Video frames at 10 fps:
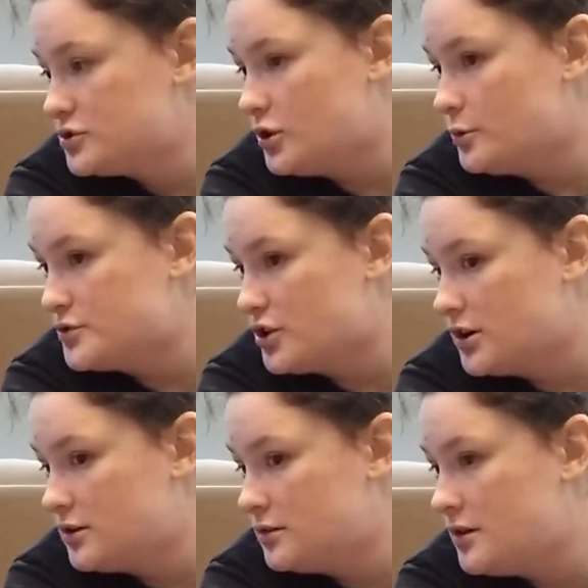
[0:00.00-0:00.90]

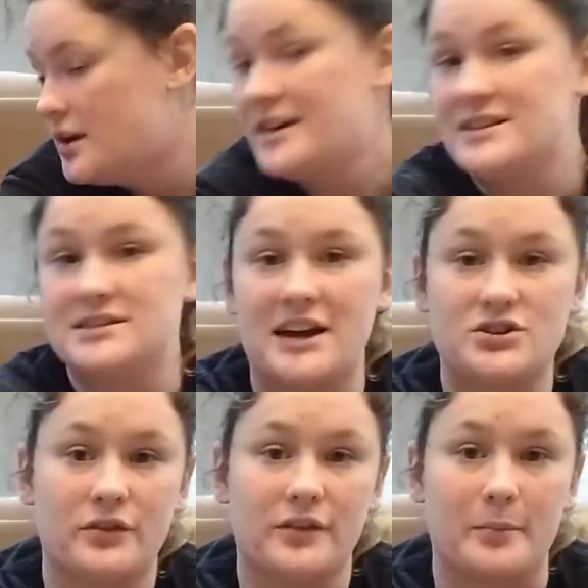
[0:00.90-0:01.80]
sculpture,
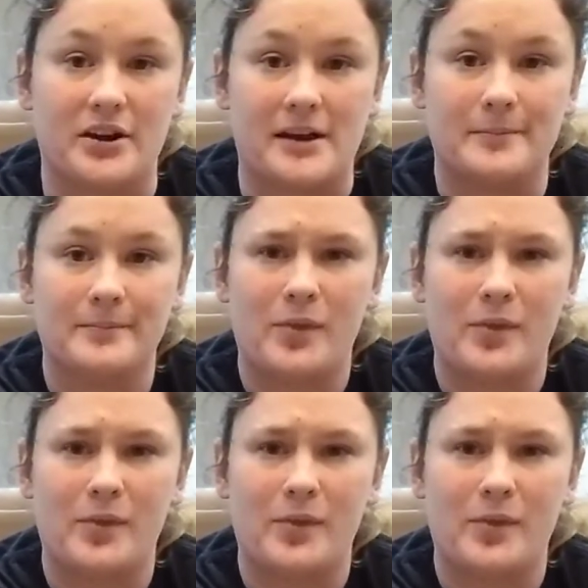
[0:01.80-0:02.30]
Statue of Liberty.